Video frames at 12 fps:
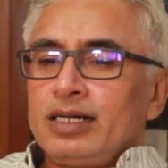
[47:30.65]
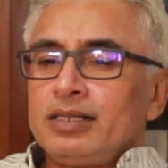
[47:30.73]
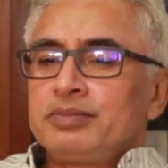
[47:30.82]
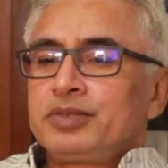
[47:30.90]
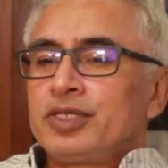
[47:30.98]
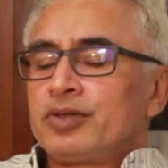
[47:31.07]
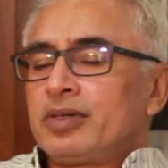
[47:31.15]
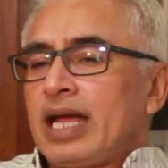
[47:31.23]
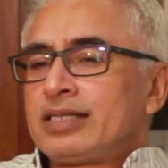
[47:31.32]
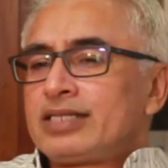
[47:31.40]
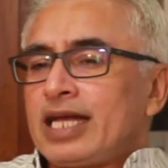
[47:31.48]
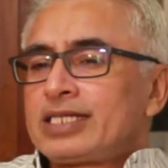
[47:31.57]
uh,
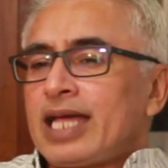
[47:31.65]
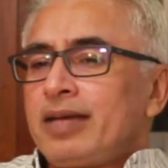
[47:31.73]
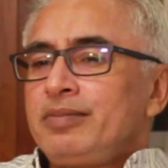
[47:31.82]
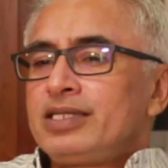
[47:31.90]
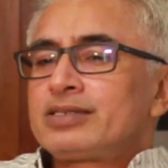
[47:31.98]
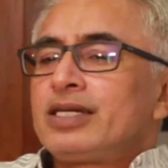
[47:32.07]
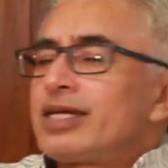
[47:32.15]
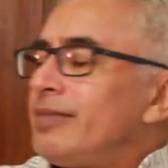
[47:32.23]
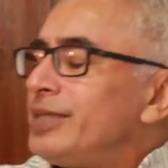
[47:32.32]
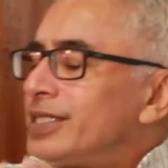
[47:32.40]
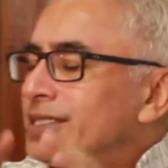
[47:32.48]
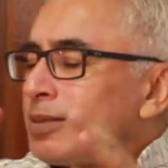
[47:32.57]
you know, at that time,
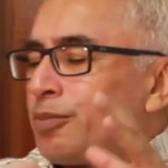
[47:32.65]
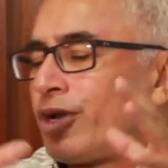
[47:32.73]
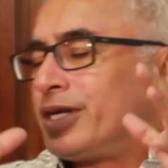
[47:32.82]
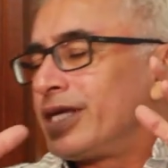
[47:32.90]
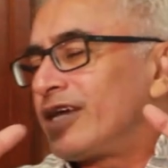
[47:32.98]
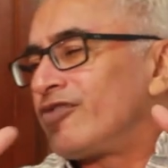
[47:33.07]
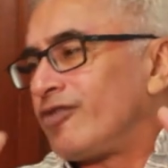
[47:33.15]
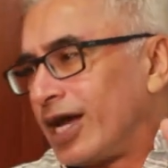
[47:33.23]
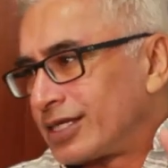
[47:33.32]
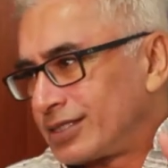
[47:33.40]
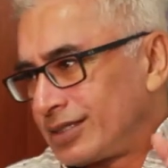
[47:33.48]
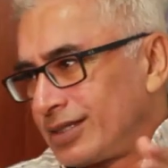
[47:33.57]
he's little bit in the
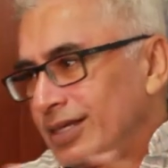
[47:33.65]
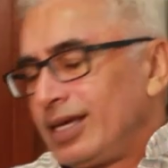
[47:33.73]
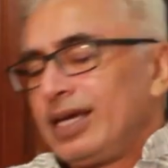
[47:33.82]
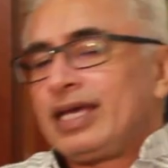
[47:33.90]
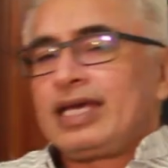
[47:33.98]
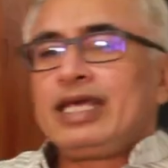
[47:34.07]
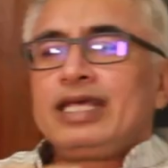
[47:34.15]
political flux.